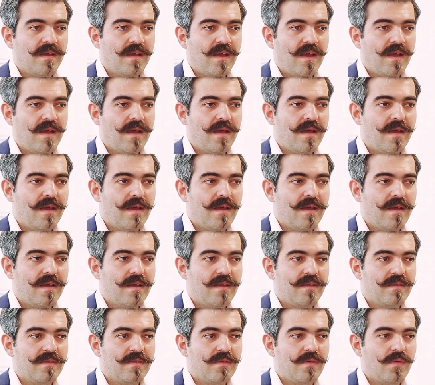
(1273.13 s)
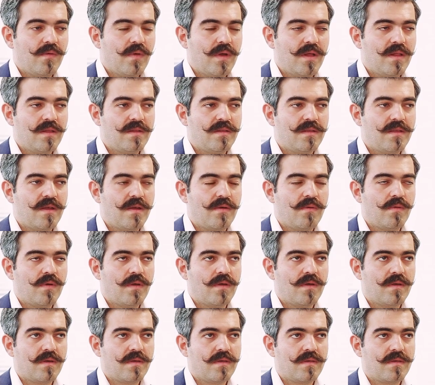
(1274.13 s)
and well, there
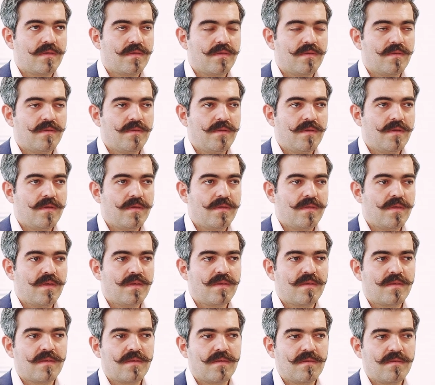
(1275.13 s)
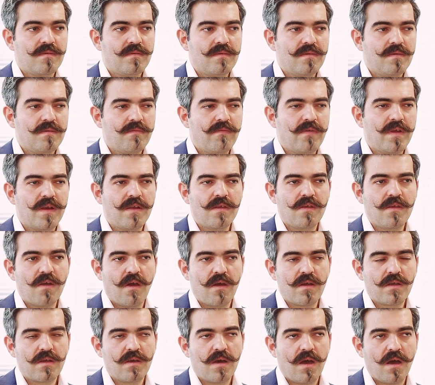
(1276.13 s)
was this very
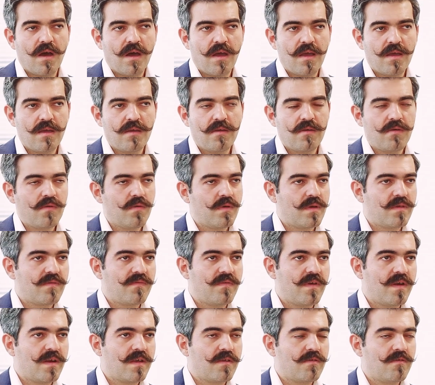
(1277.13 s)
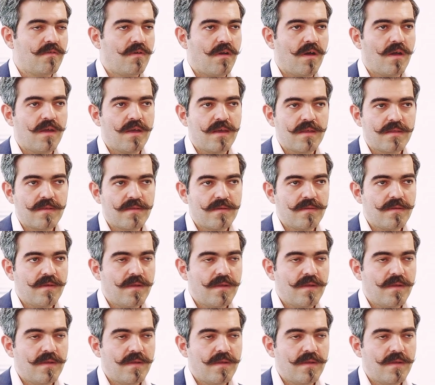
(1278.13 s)
young guy who was very quiet,